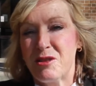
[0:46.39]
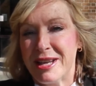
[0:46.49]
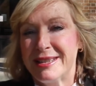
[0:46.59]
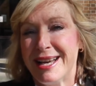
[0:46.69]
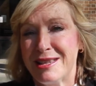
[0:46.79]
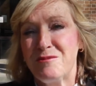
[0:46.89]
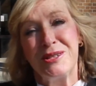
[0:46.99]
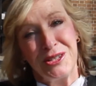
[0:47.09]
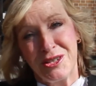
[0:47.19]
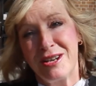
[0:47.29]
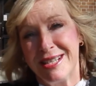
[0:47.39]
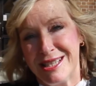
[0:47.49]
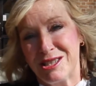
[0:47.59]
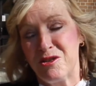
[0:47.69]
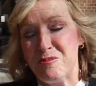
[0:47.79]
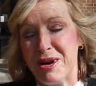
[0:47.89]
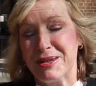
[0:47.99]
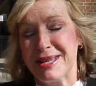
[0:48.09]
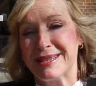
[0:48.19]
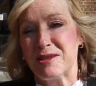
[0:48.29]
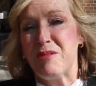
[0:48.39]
that the Windsor Star needs to know about this, the